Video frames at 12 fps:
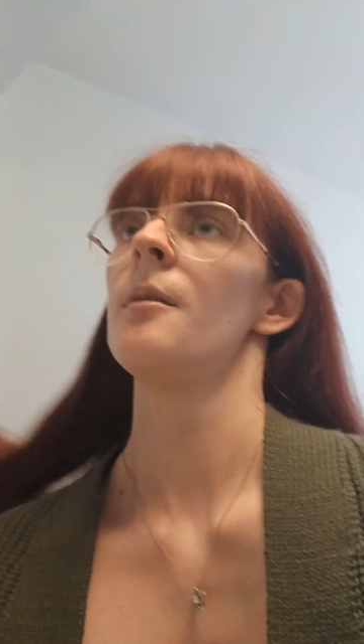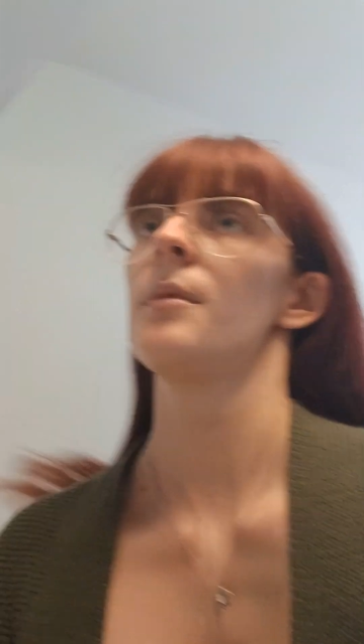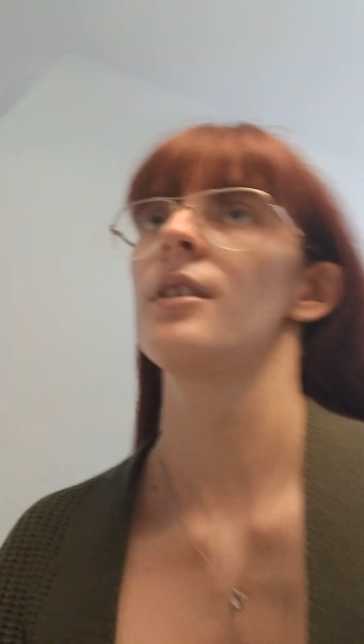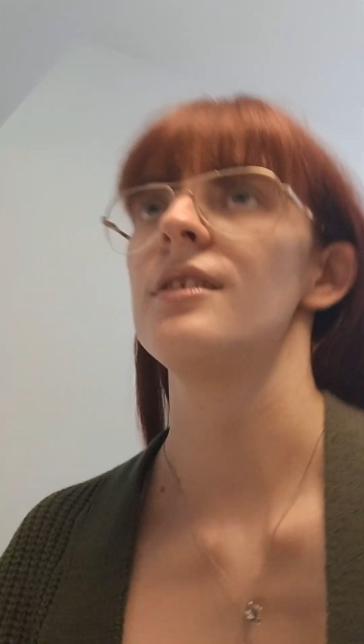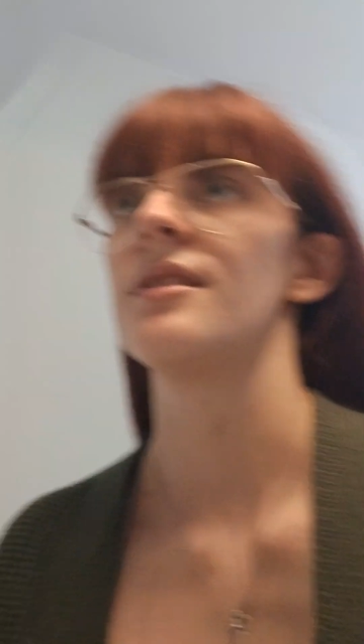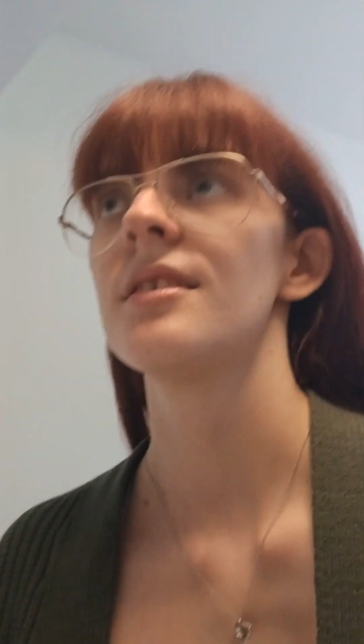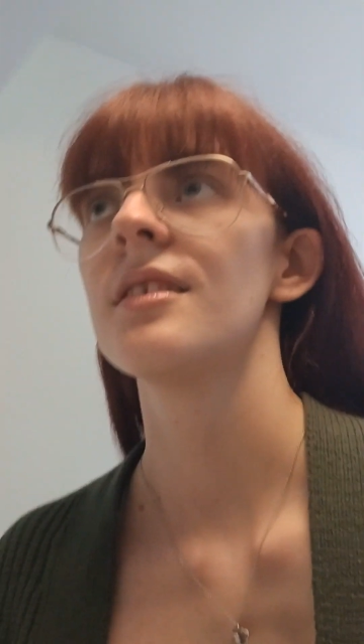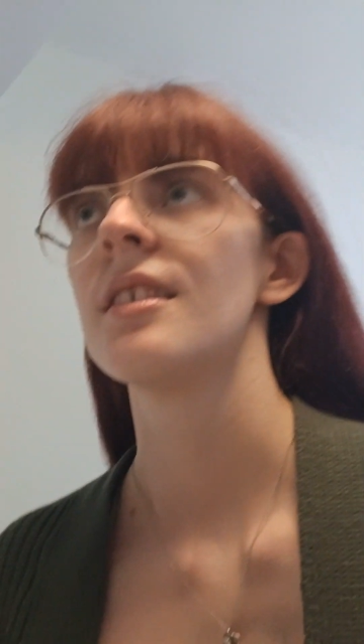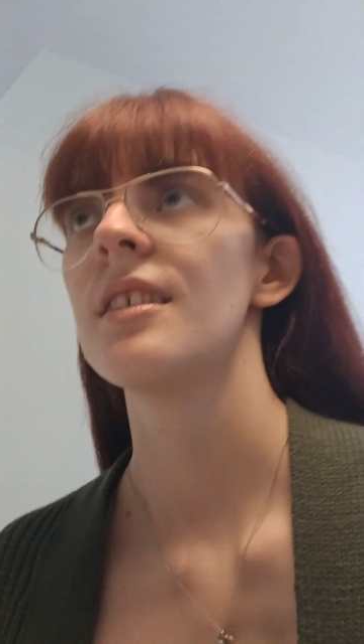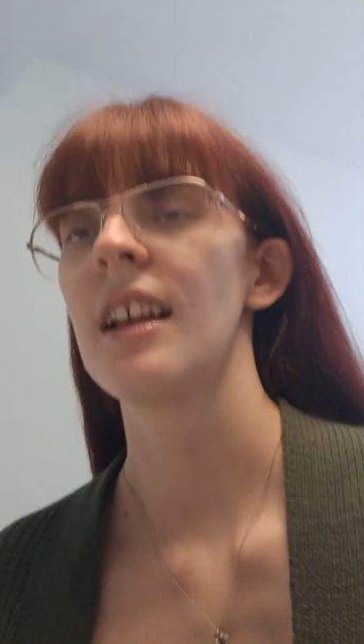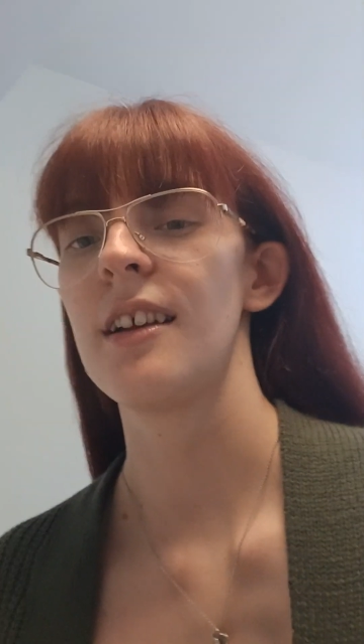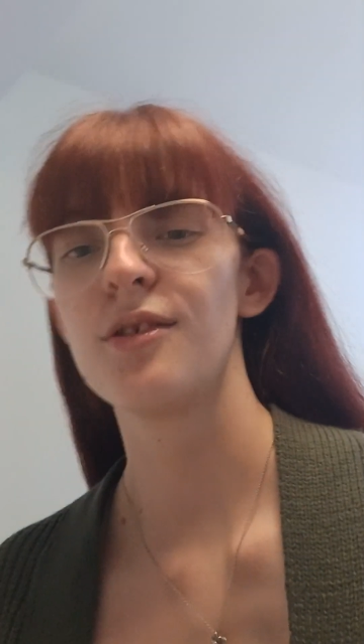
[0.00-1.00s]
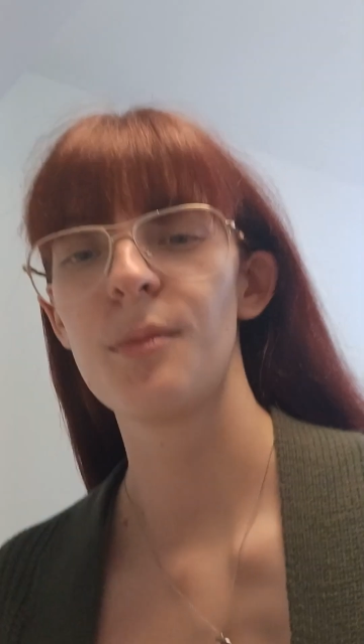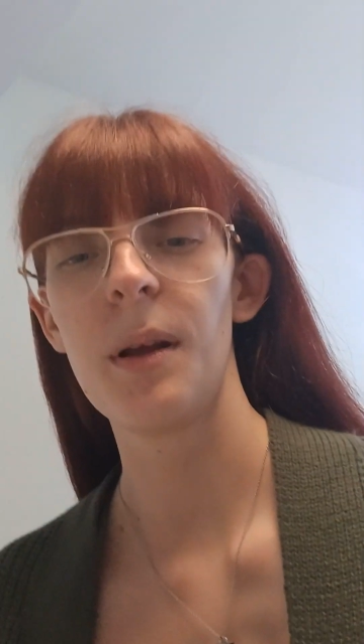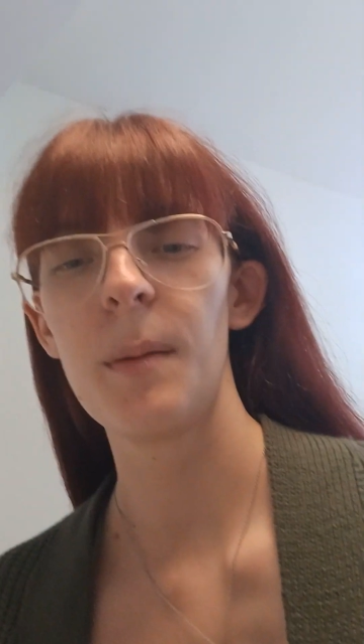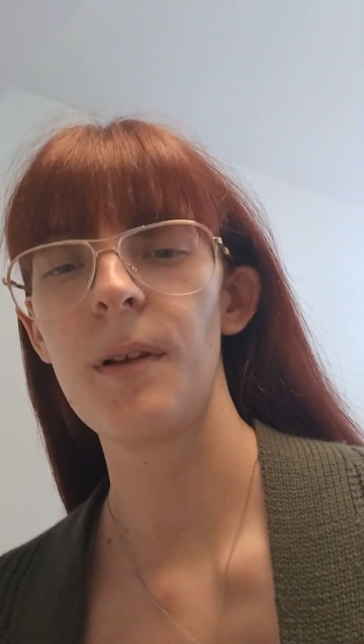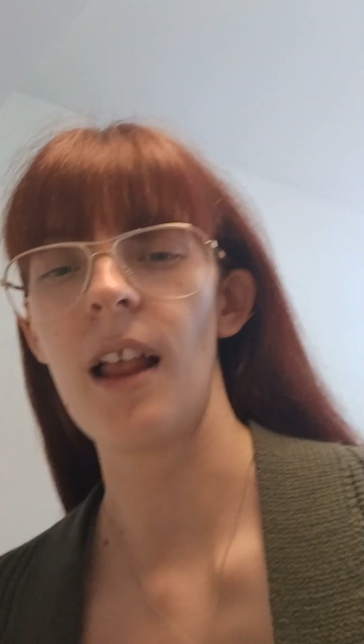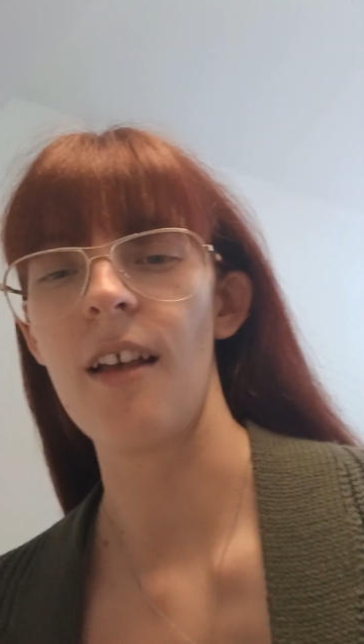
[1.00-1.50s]
because like some
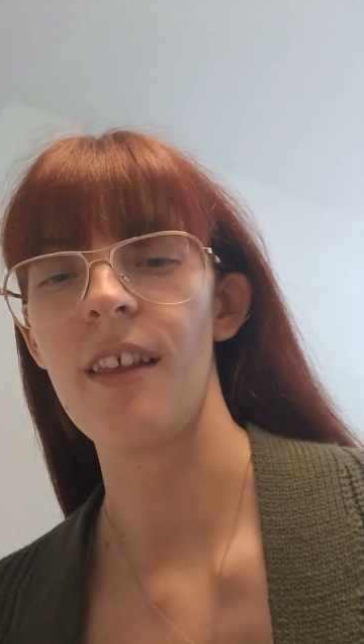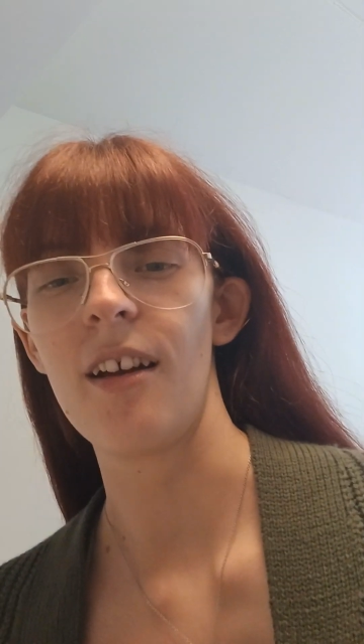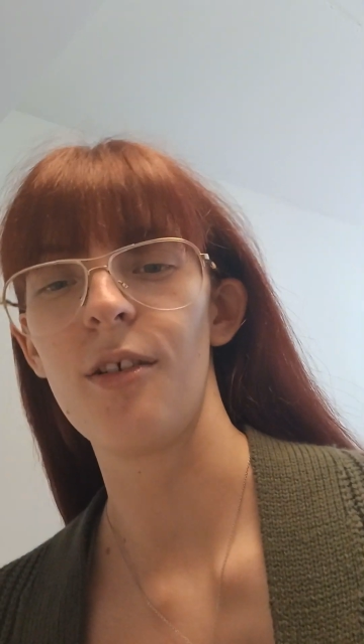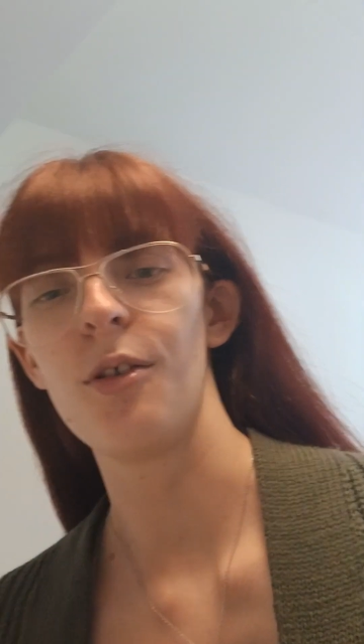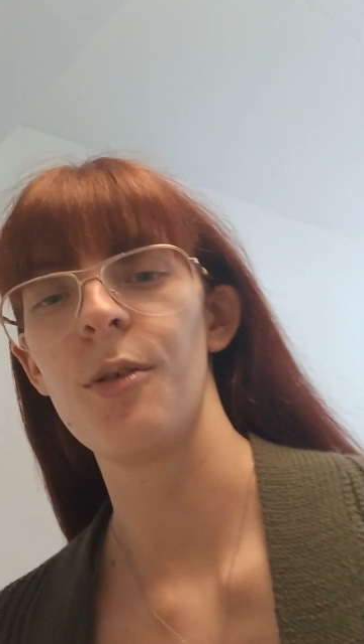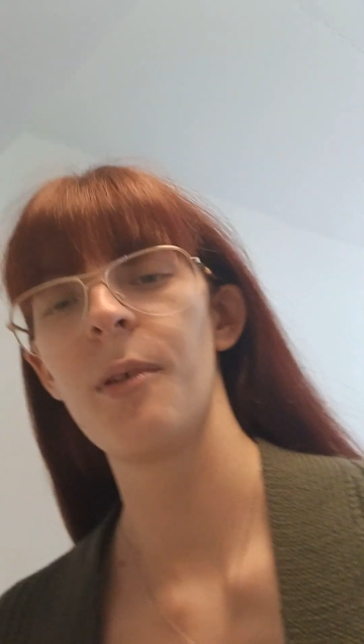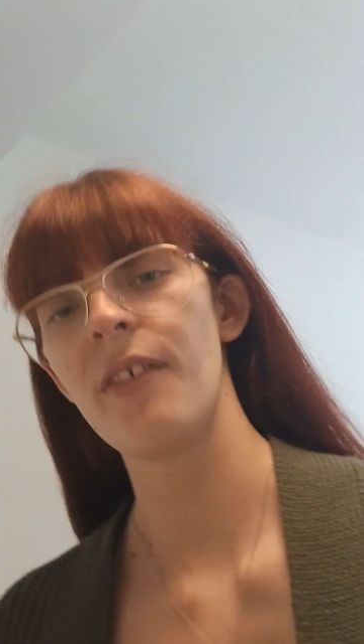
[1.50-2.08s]
people aren't that good with